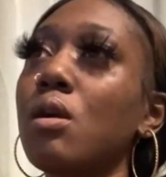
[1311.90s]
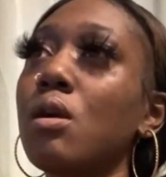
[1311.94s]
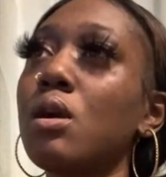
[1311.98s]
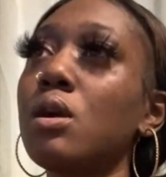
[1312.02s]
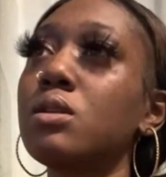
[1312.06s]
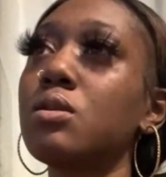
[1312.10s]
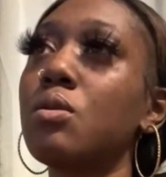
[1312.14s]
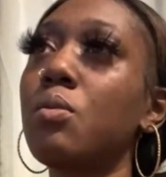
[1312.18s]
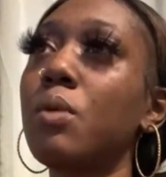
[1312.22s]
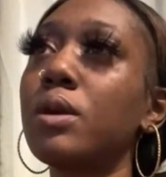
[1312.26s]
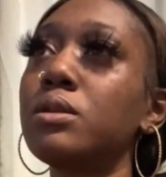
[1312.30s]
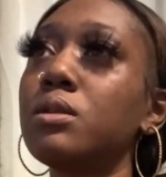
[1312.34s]

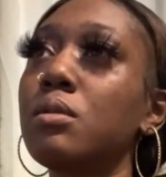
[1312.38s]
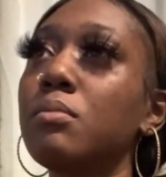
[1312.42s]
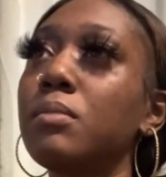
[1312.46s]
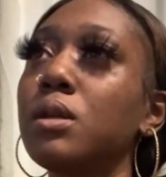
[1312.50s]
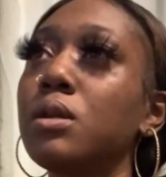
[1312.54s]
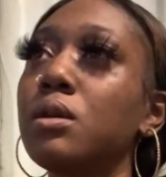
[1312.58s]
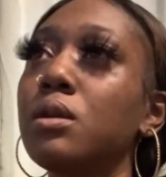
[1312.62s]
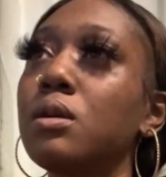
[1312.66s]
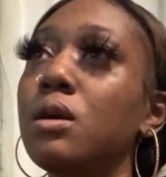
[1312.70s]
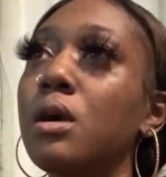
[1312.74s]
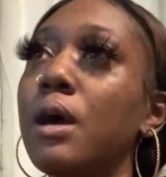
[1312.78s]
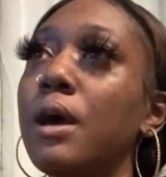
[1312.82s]
it's a waste of
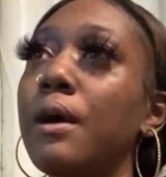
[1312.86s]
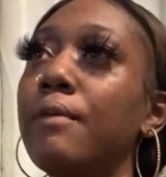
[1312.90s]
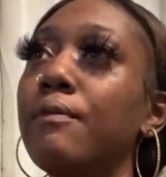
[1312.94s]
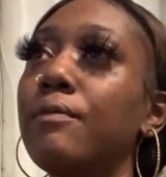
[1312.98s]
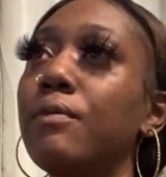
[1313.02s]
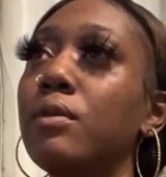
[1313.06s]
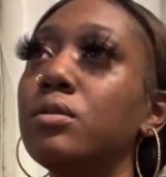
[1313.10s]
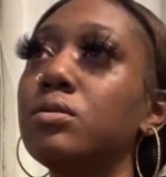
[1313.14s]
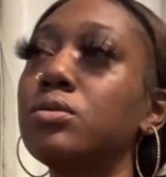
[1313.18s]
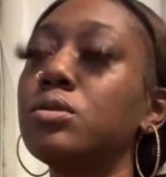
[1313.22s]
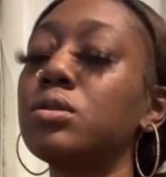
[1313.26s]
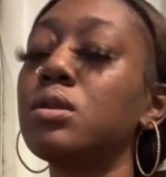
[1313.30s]
money to have
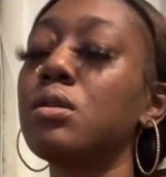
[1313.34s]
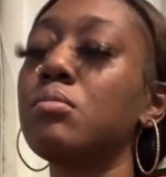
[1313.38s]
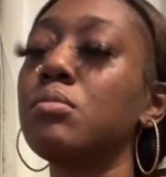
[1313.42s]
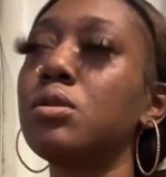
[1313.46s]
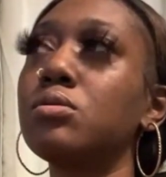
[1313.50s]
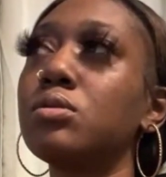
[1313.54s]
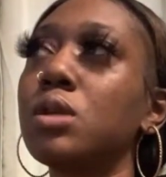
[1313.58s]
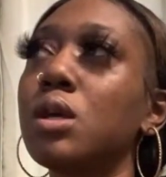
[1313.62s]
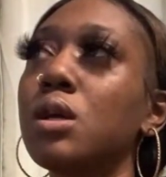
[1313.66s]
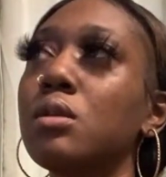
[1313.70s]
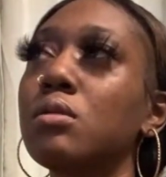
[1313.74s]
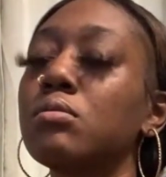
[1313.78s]
just a
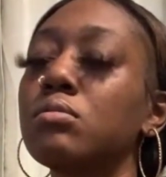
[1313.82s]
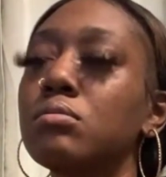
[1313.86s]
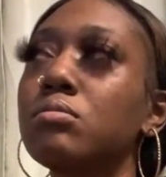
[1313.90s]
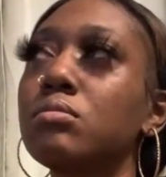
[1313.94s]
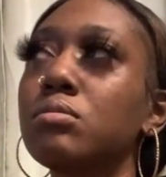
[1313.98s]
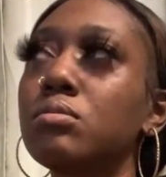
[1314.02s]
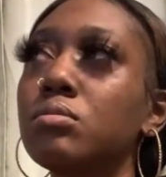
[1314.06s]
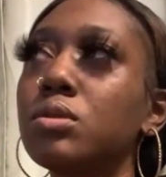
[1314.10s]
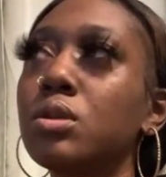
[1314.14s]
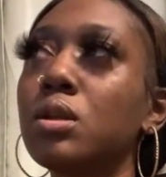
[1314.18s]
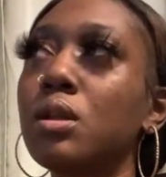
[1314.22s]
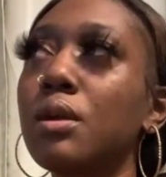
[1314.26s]
milkshake
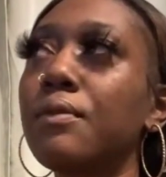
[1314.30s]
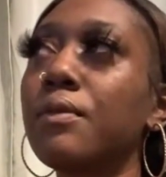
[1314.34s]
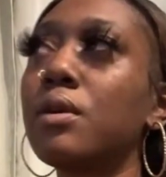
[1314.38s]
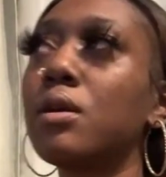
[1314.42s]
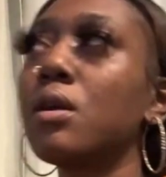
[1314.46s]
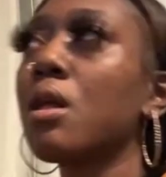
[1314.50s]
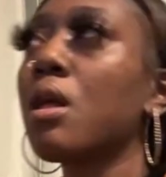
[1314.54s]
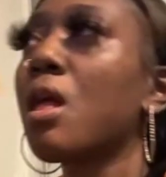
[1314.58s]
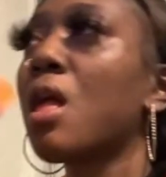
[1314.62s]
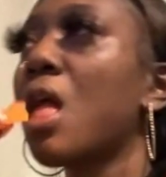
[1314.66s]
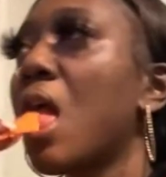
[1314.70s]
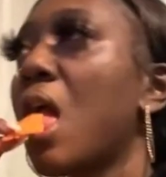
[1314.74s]
delivered.
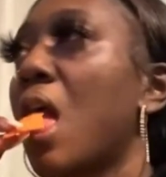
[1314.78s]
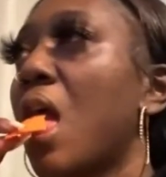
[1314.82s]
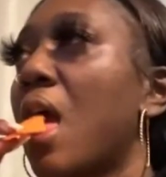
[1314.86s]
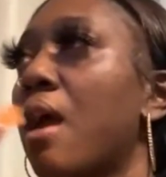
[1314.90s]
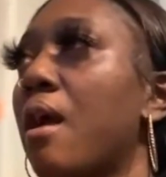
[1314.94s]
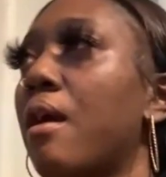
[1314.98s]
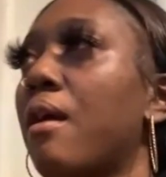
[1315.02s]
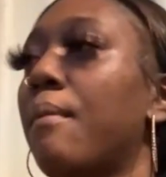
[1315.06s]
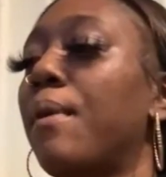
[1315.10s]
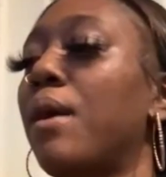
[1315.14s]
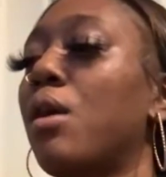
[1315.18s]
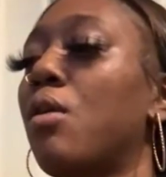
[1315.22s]

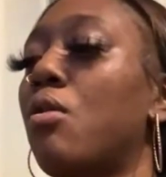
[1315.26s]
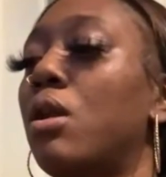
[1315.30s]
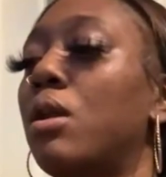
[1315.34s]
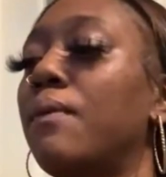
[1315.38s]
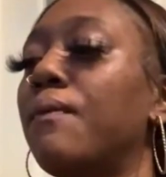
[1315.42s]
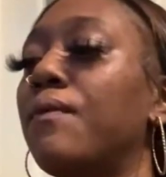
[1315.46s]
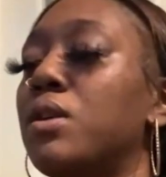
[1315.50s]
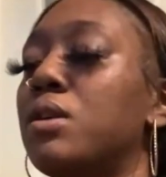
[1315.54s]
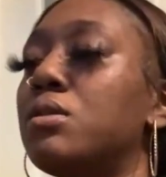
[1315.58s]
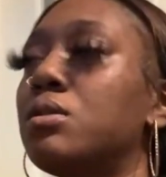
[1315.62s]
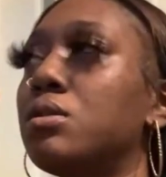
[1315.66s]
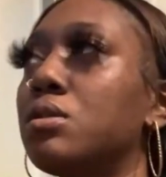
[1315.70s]
And pay all
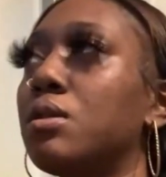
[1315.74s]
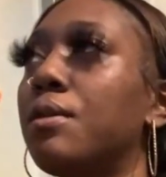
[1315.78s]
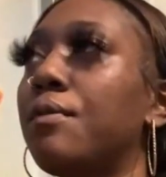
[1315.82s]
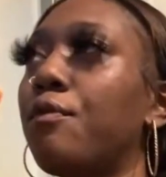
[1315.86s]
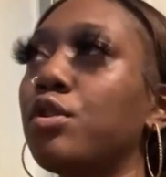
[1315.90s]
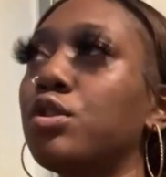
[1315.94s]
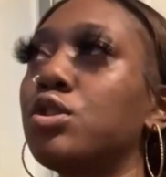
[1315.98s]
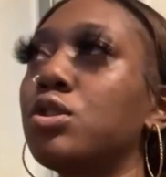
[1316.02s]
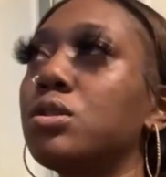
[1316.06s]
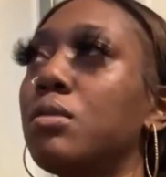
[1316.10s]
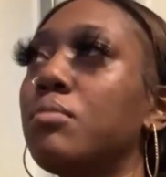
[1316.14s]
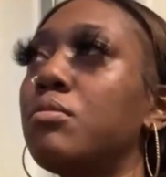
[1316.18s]
them fees and stuff
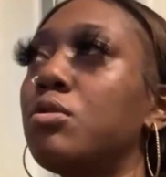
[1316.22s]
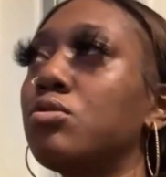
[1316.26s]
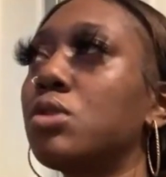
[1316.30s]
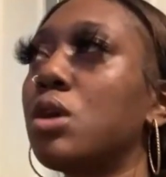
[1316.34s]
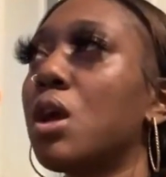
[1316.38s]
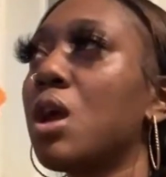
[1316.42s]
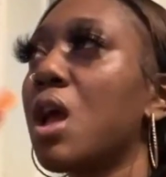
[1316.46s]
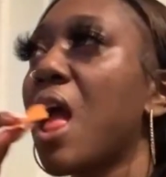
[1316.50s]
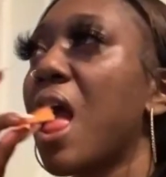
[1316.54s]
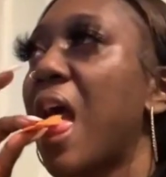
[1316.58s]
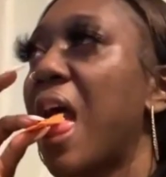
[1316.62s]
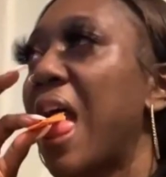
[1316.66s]
for just a
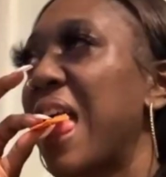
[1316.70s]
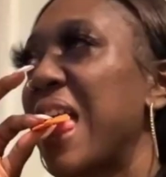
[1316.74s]
milkshake.